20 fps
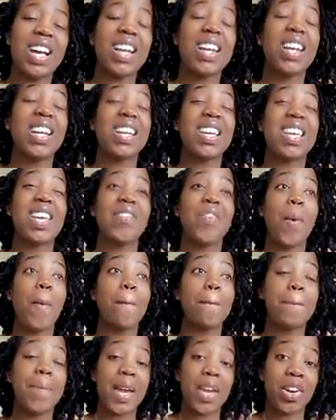I like it
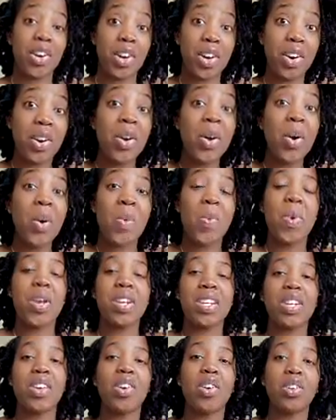even better
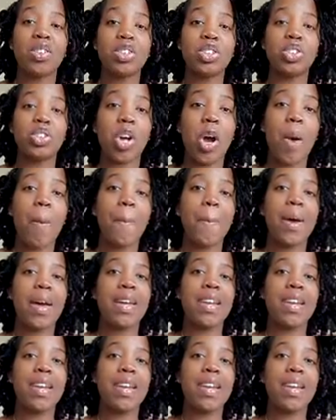when the curls drop,